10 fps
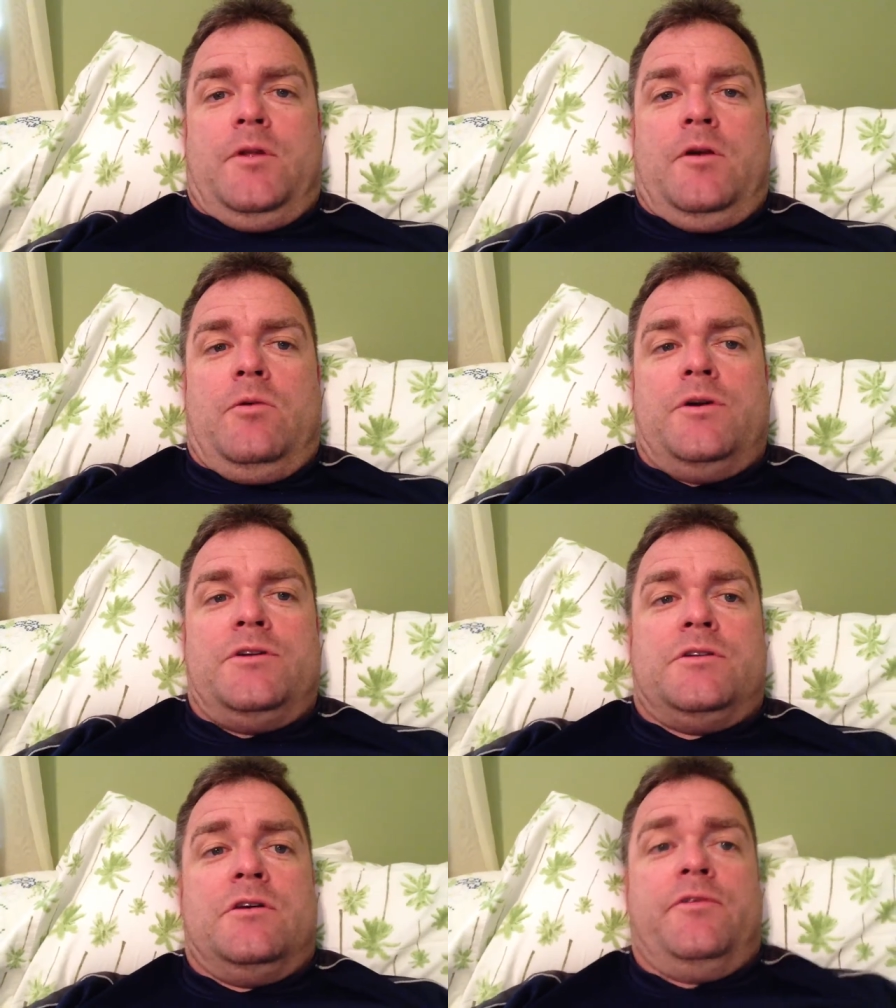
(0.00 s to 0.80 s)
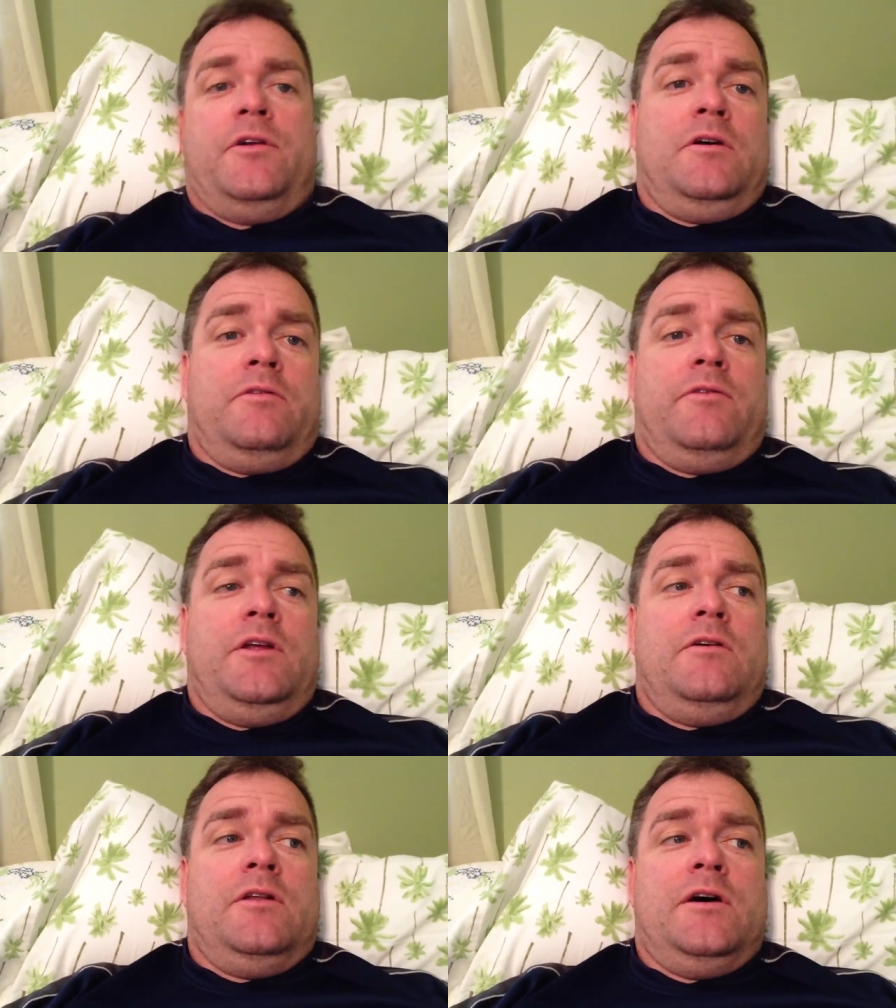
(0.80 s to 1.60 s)
You're watching Stop Your Luck
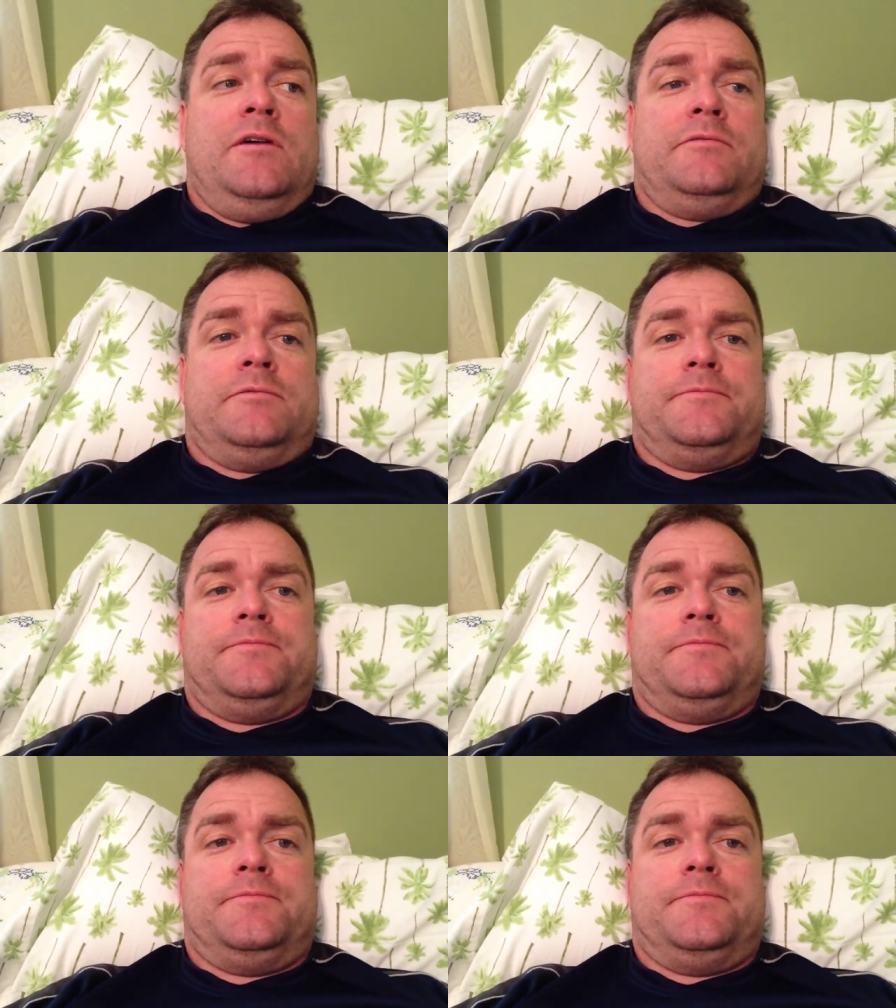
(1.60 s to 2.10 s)
Video Live.